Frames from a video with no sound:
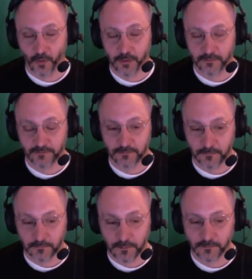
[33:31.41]
whether
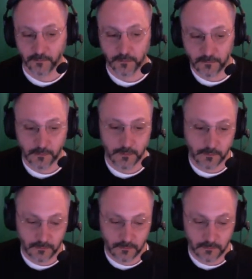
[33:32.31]
to, because
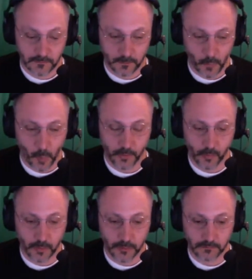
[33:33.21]
we were
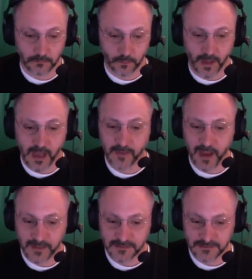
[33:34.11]
one-to-one with
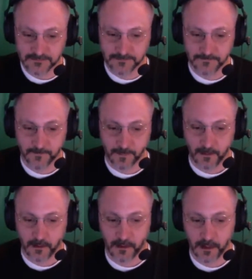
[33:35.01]
iPads,
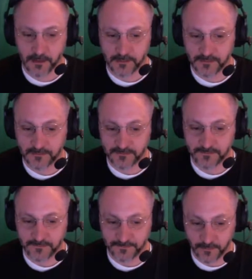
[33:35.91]
and the
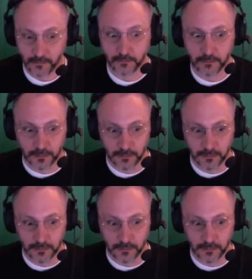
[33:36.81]
teachers are so